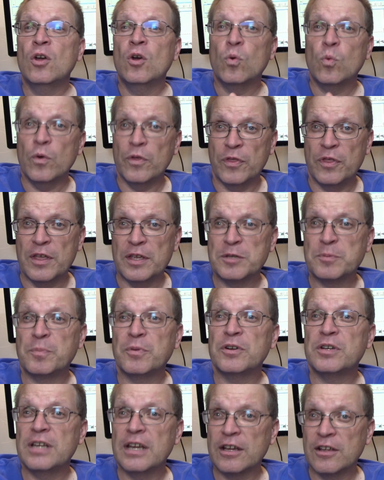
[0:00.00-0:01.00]
with this
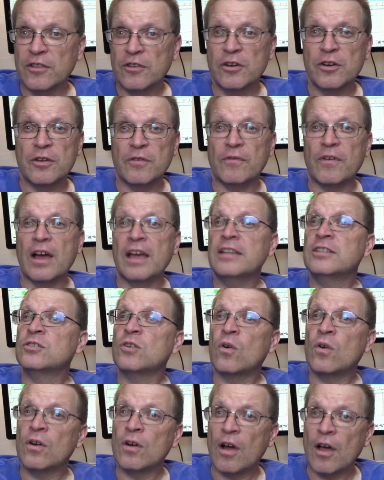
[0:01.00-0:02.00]
particular device
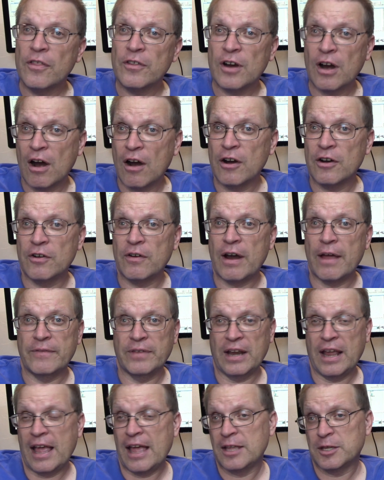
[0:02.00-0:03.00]
or other hard drive
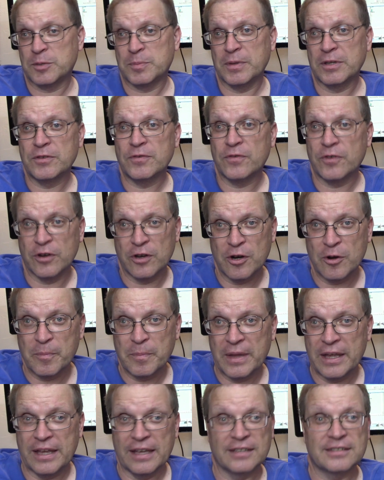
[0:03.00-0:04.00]
enhancements for your
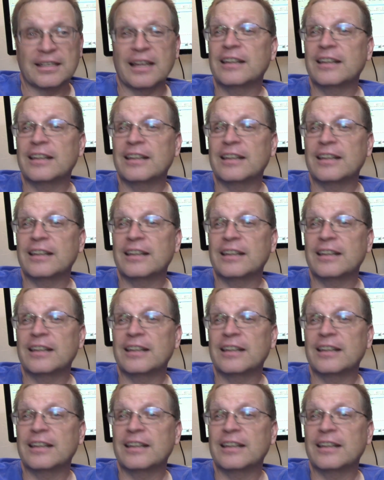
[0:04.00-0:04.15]
Amigas.